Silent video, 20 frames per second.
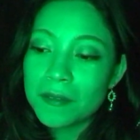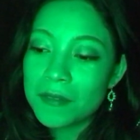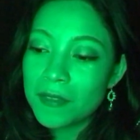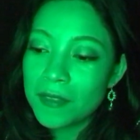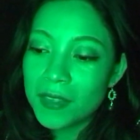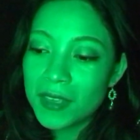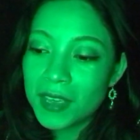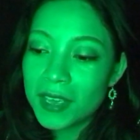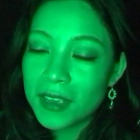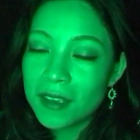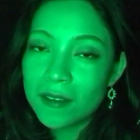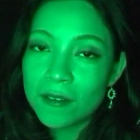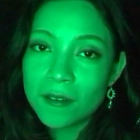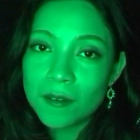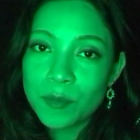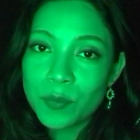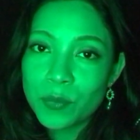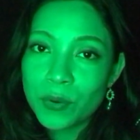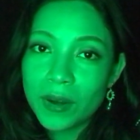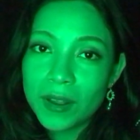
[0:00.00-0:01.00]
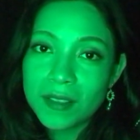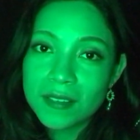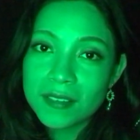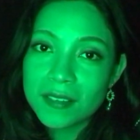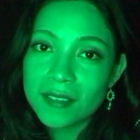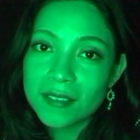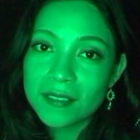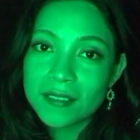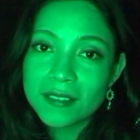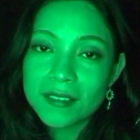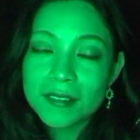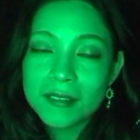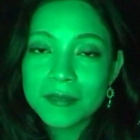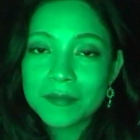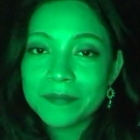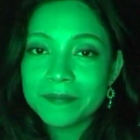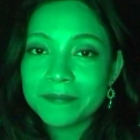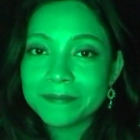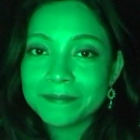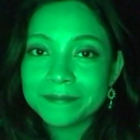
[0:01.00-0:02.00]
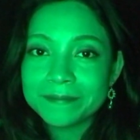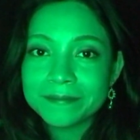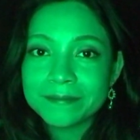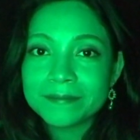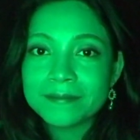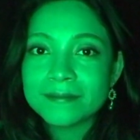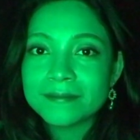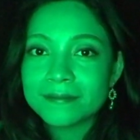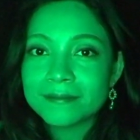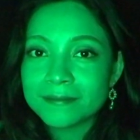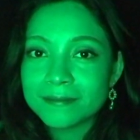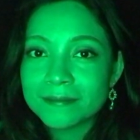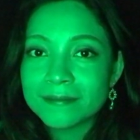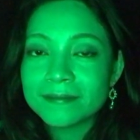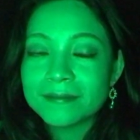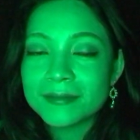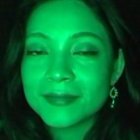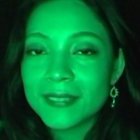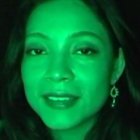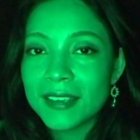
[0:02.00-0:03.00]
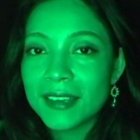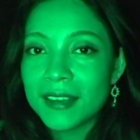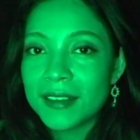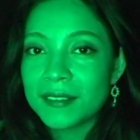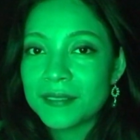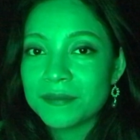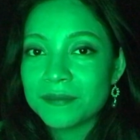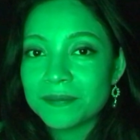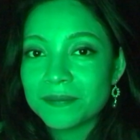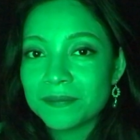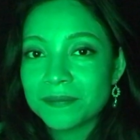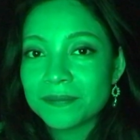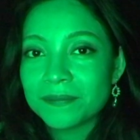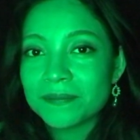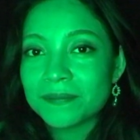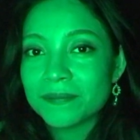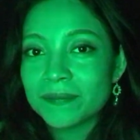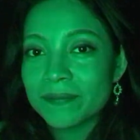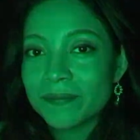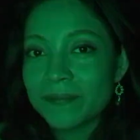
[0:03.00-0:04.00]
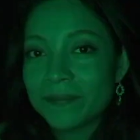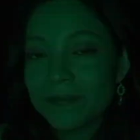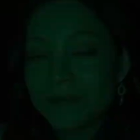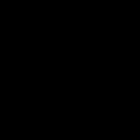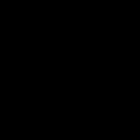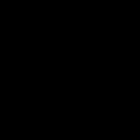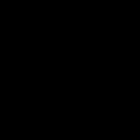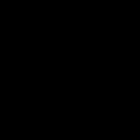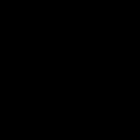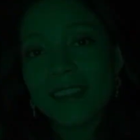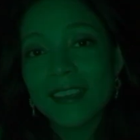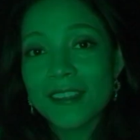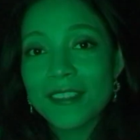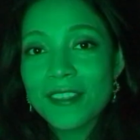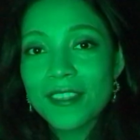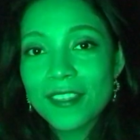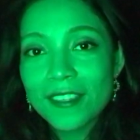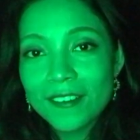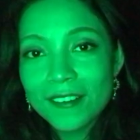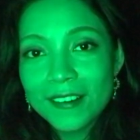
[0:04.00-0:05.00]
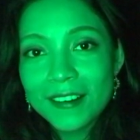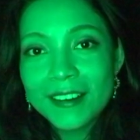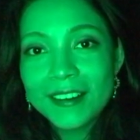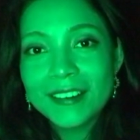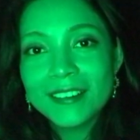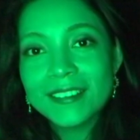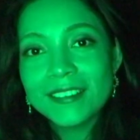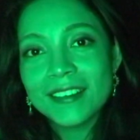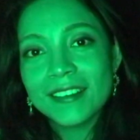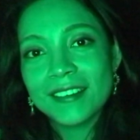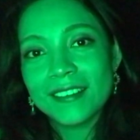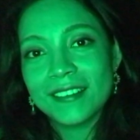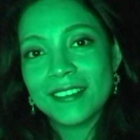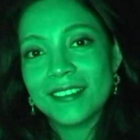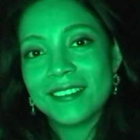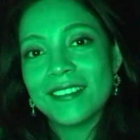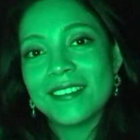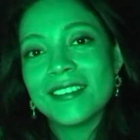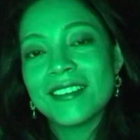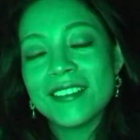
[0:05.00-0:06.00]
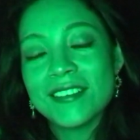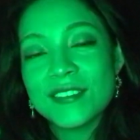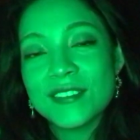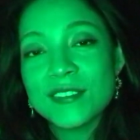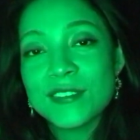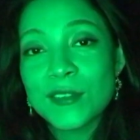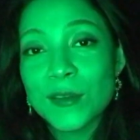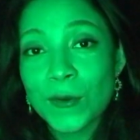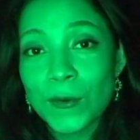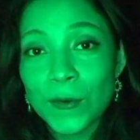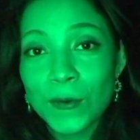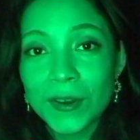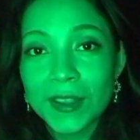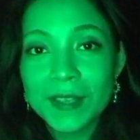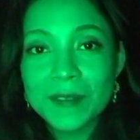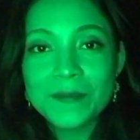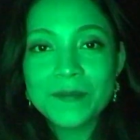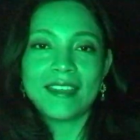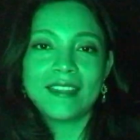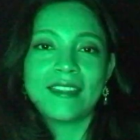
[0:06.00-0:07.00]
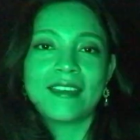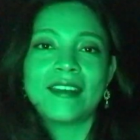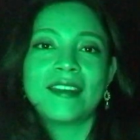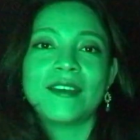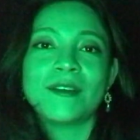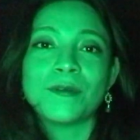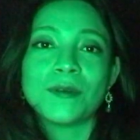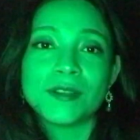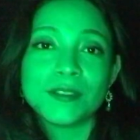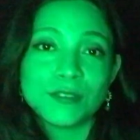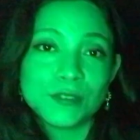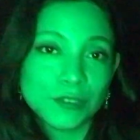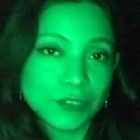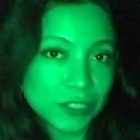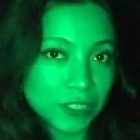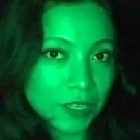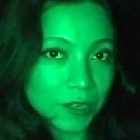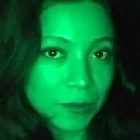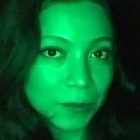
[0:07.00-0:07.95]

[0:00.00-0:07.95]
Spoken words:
thing or presence. Yeah. The third story that I want to share